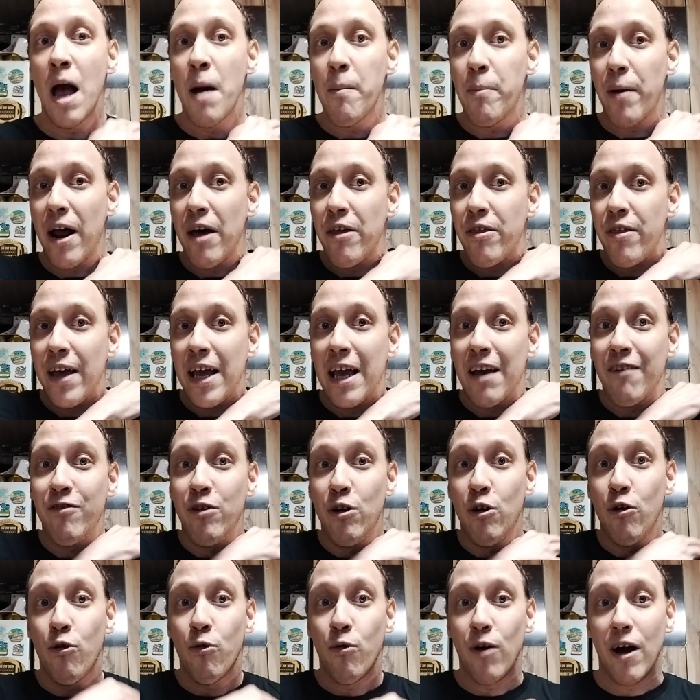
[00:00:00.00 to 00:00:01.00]
But I think if
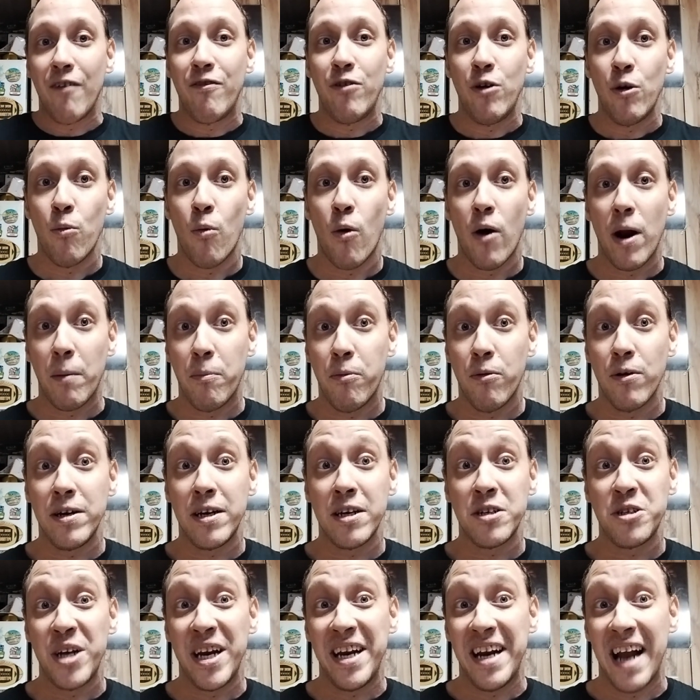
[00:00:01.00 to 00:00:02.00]
you want to put
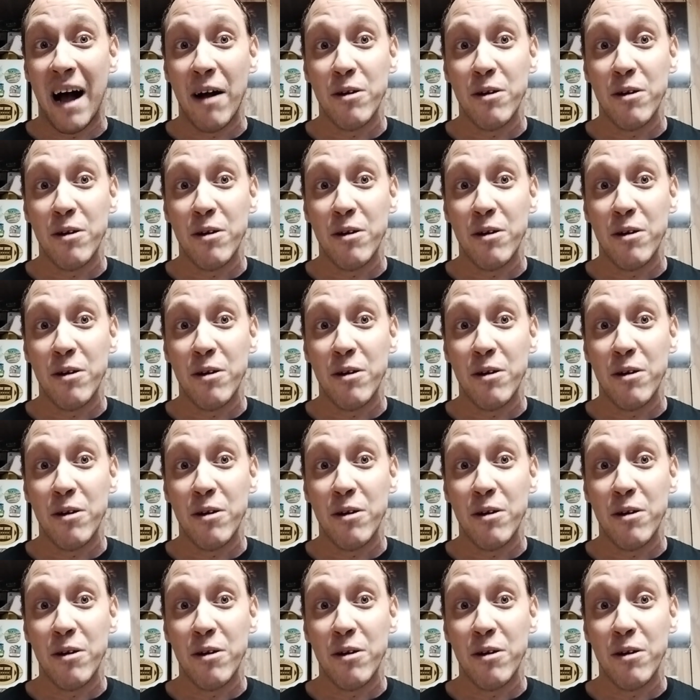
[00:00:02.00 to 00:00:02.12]
DeJean